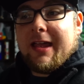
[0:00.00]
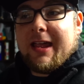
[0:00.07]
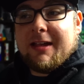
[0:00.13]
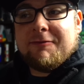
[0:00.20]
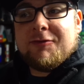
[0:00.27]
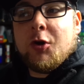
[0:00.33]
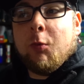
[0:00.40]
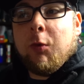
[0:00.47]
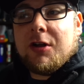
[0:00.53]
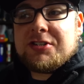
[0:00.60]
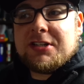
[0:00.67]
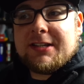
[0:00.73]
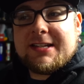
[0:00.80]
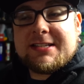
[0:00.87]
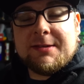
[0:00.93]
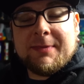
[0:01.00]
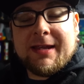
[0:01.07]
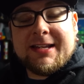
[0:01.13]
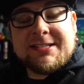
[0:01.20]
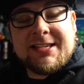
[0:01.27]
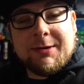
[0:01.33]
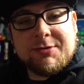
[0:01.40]
If you're watching this, it
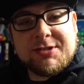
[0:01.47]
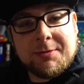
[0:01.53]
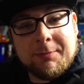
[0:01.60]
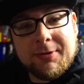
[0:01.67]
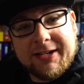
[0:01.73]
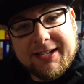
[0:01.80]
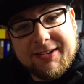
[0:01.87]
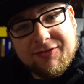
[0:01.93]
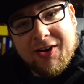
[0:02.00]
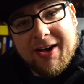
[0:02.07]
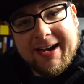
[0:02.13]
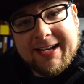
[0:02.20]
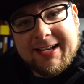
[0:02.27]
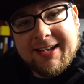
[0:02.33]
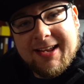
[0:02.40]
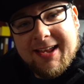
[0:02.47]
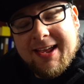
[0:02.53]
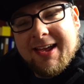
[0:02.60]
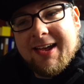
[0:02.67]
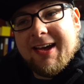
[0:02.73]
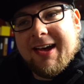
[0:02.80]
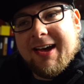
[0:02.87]
means he was completely fine.
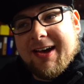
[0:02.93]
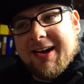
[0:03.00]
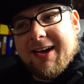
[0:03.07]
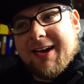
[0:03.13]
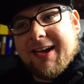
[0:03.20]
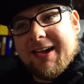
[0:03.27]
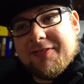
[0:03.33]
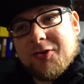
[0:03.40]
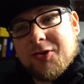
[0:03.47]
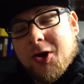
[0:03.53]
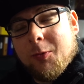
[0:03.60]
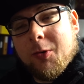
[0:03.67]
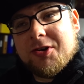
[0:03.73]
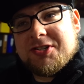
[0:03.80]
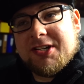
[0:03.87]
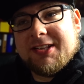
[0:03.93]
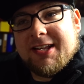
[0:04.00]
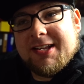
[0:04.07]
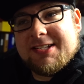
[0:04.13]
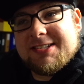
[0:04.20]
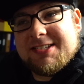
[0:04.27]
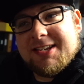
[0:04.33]
If you're not watching
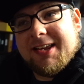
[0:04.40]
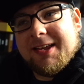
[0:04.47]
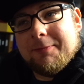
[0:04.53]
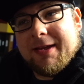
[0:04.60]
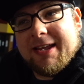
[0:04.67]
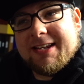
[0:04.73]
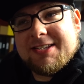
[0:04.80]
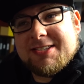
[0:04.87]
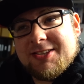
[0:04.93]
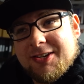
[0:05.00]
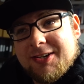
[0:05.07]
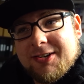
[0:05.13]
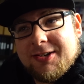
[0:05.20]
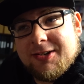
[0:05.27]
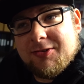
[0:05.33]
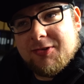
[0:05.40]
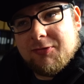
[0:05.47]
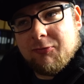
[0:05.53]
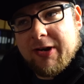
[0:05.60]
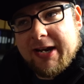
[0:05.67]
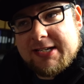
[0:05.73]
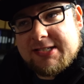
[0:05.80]
this, it means that
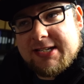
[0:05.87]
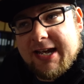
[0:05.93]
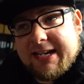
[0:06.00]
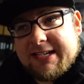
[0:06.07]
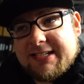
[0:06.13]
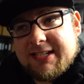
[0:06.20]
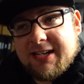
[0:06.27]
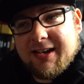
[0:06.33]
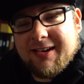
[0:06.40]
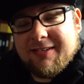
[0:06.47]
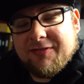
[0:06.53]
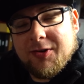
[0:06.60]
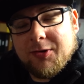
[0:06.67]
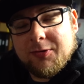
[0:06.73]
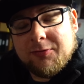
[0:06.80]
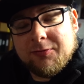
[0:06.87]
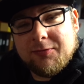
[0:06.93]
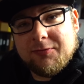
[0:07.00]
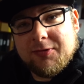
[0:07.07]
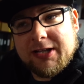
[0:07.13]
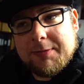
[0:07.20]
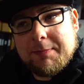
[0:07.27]
Rick's dead. I felt
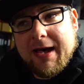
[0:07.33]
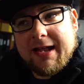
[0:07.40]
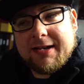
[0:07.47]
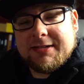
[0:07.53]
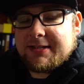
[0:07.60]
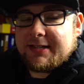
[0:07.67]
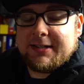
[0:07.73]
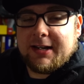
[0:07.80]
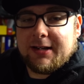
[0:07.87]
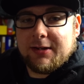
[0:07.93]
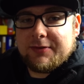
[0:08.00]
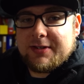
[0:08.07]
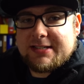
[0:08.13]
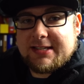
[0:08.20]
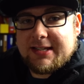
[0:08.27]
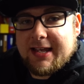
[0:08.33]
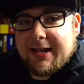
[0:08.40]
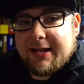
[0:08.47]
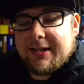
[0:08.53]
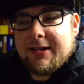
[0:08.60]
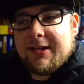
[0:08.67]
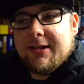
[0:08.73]
really bad and didn't include this in the
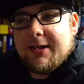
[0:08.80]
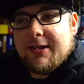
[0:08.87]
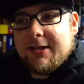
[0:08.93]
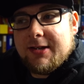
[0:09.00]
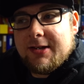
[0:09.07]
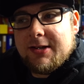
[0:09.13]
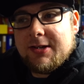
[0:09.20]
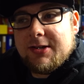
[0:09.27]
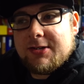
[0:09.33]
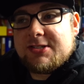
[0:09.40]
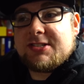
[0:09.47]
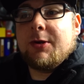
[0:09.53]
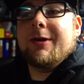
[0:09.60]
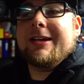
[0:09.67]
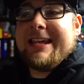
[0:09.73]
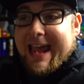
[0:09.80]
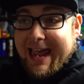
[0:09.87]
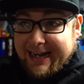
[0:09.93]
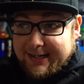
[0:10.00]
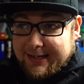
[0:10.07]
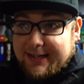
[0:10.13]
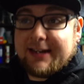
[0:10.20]
edit. So
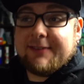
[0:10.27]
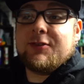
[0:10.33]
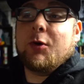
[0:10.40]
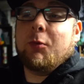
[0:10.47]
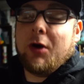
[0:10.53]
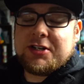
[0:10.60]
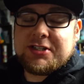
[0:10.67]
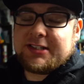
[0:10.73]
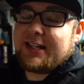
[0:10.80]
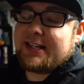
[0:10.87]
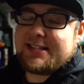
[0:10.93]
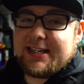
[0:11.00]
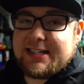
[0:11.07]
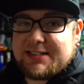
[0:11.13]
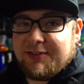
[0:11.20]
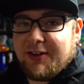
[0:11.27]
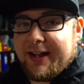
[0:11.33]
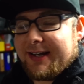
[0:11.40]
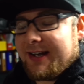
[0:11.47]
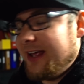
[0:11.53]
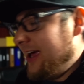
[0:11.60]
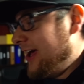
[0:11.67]
again, if you're watching this, he's
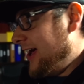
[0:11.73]
fine.